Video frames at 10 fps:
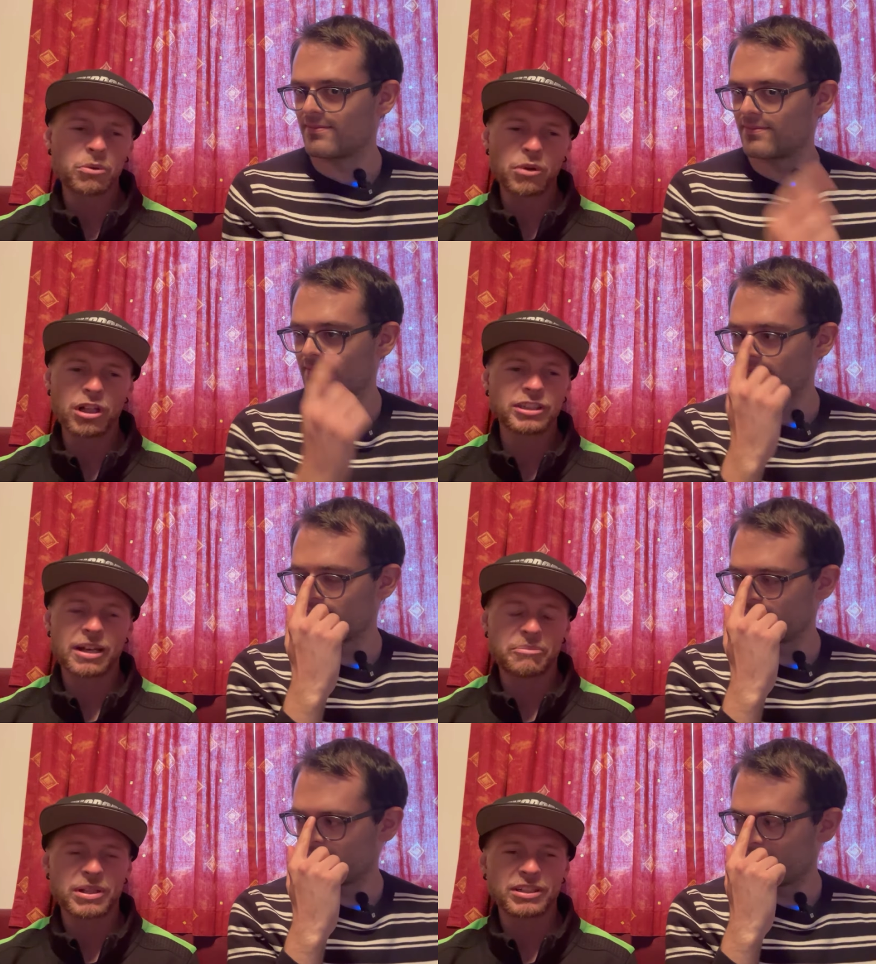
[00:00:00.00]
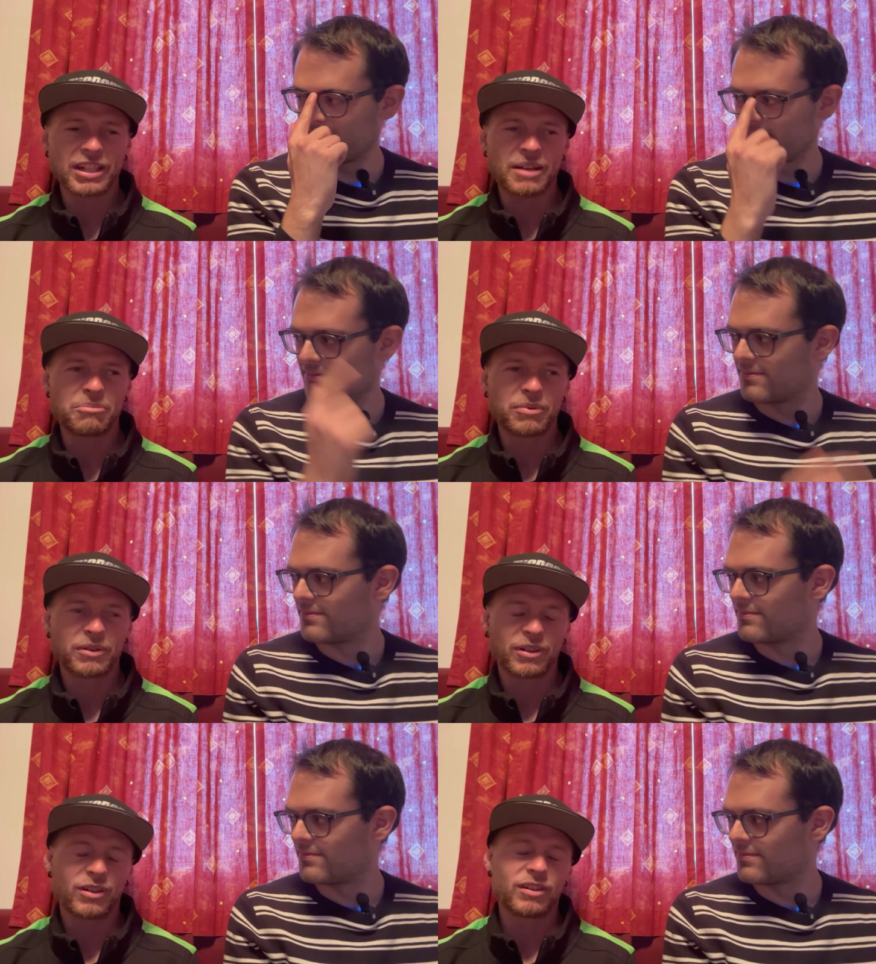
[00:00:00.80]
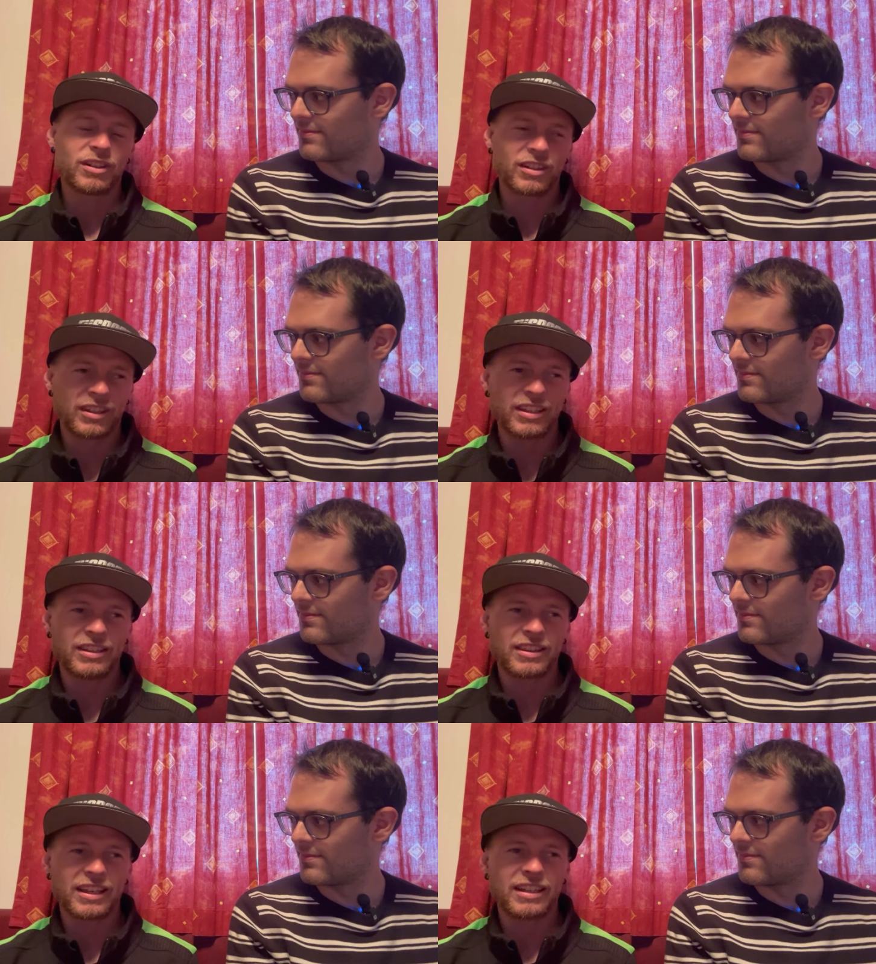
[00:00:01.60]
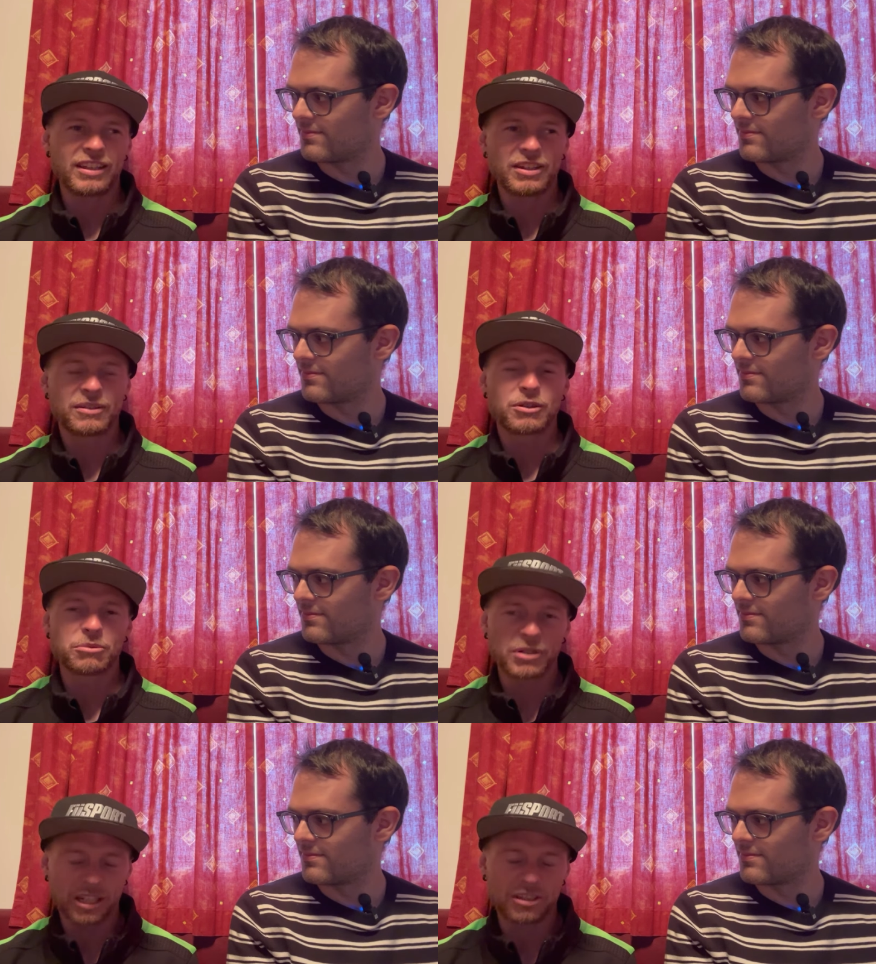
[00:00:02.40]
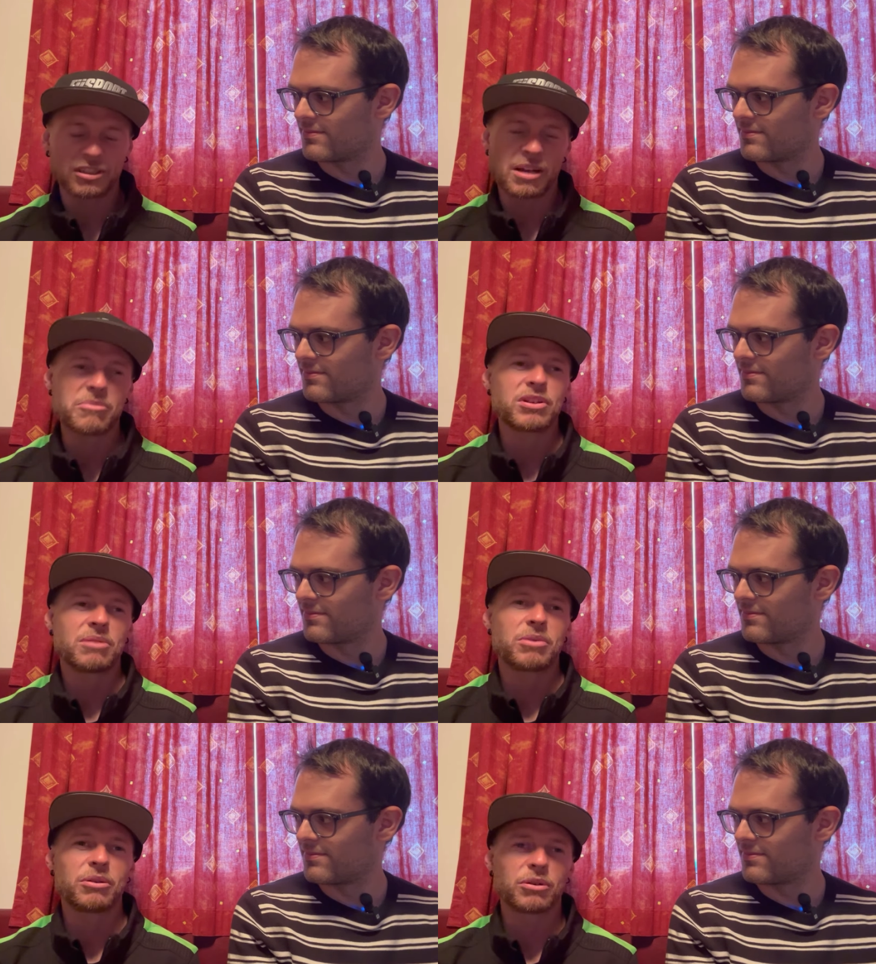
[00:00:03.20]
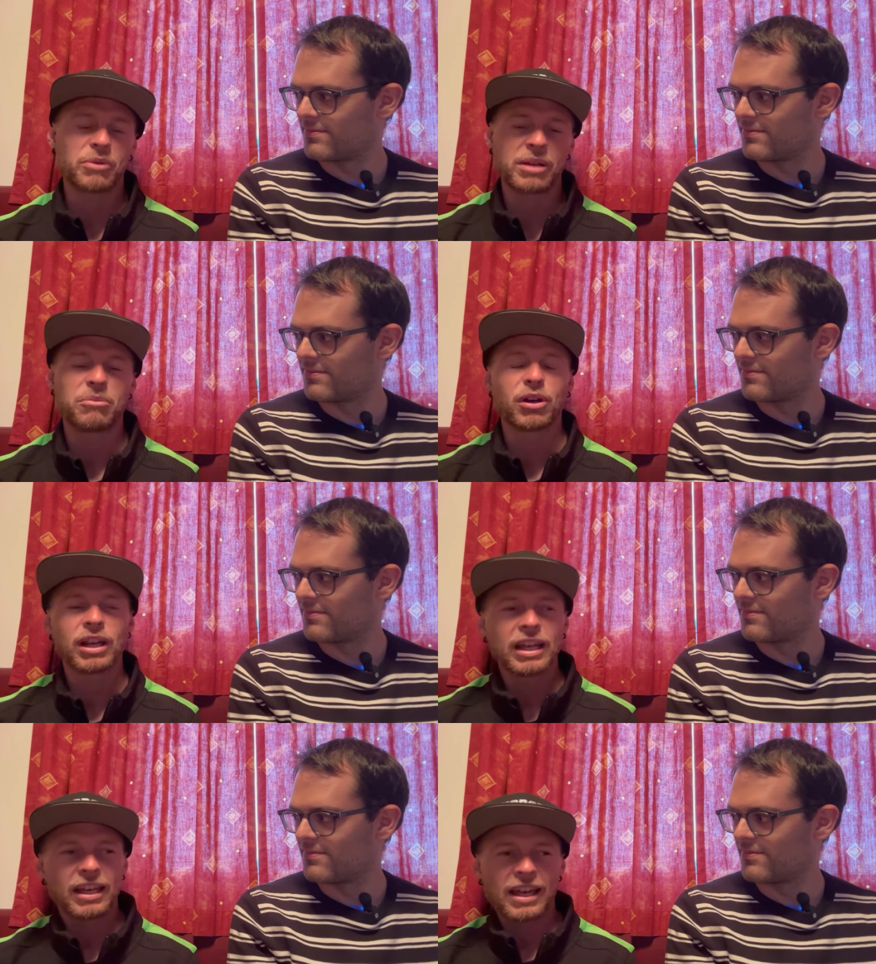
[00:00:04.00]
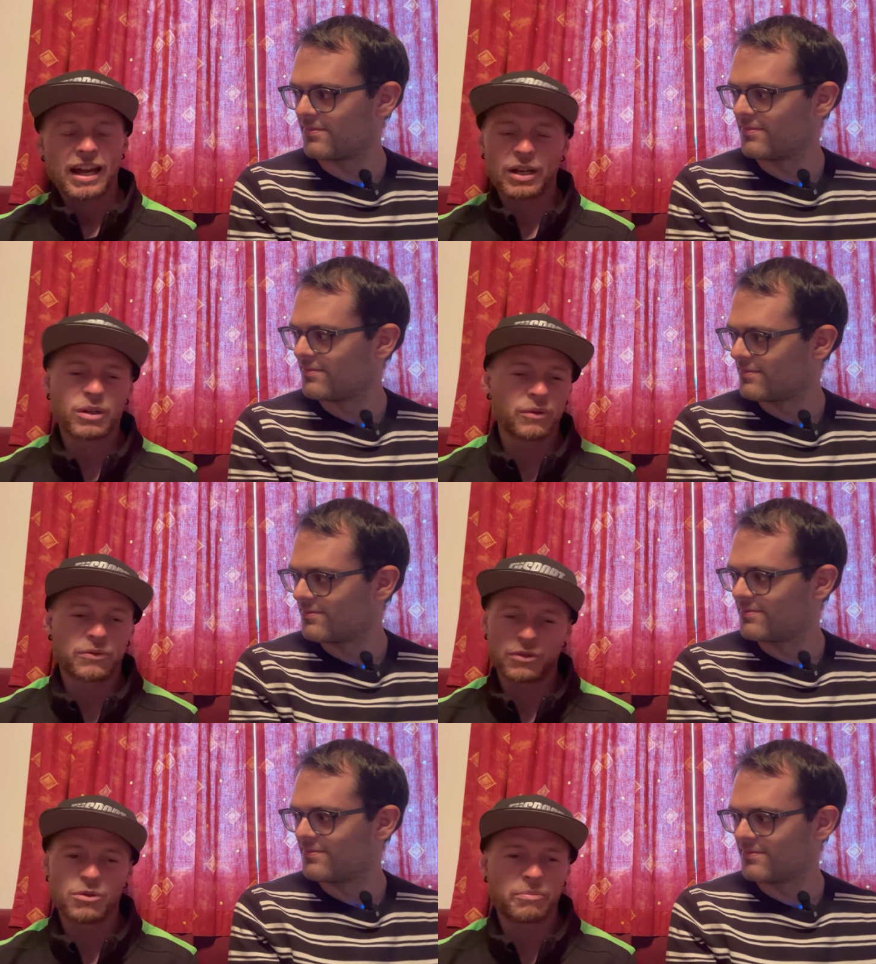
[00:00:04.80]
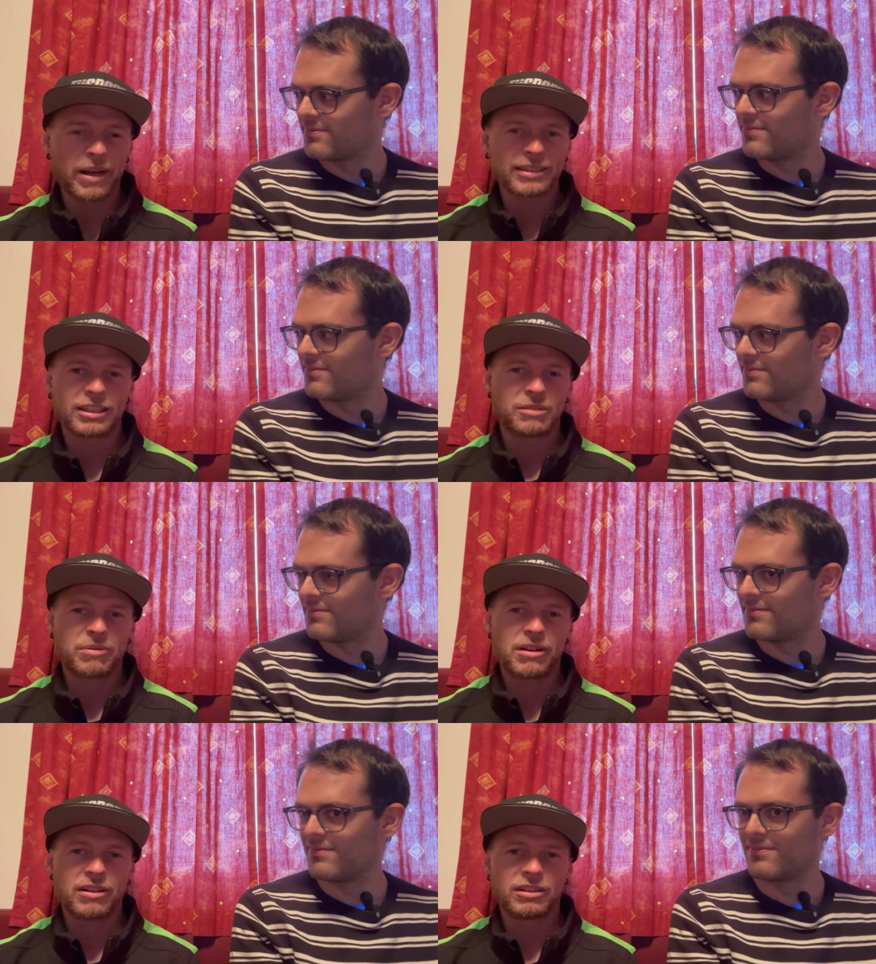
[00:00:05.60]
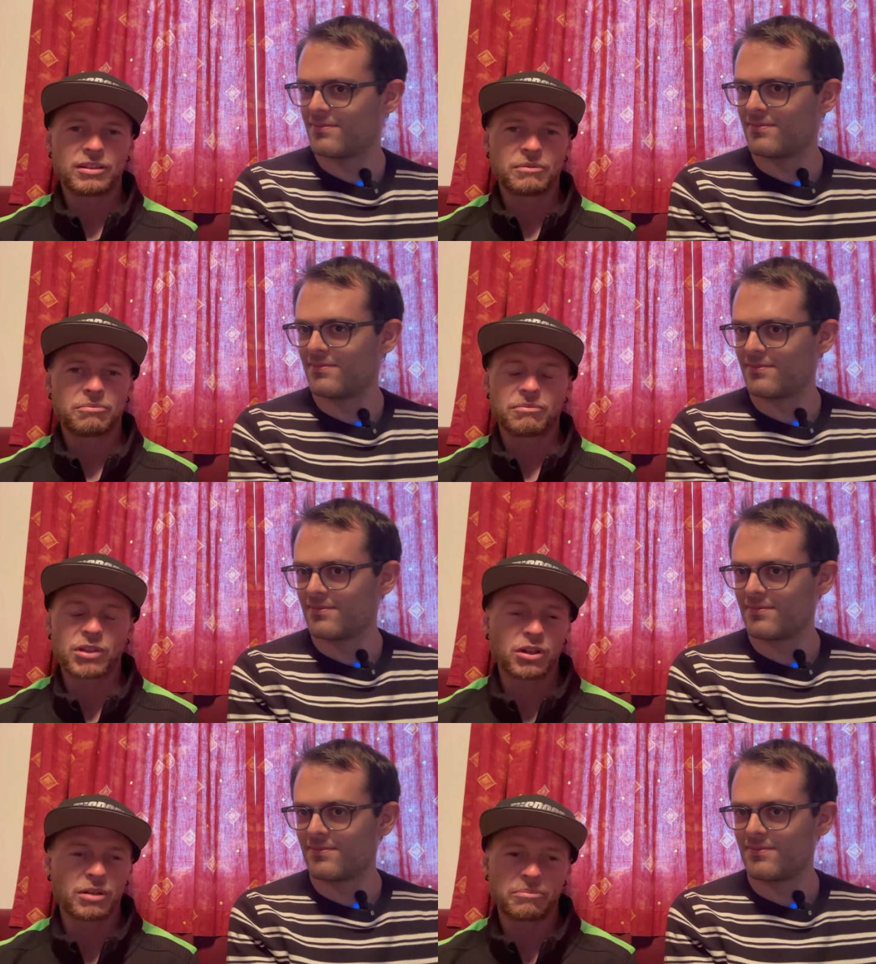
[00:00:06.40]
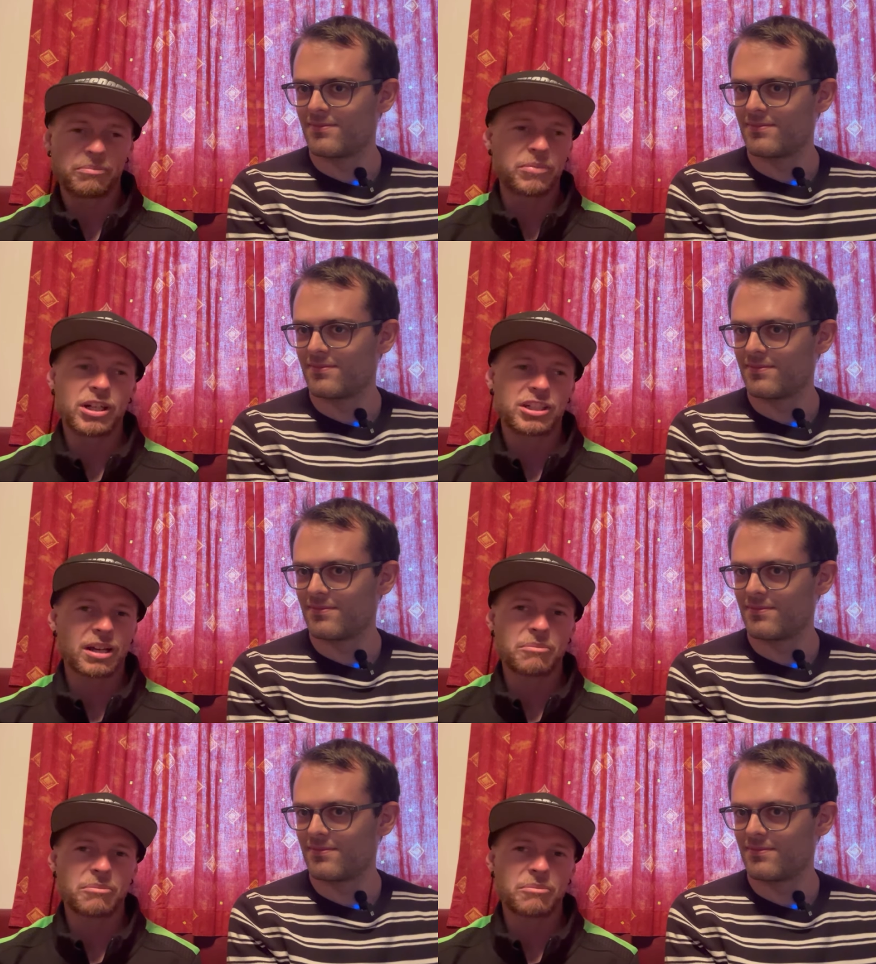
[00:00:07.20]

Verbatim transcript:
Speaker 1: from the world championship, you'd think you'd come to a national championship and you want to win, but I know through past experience, go to British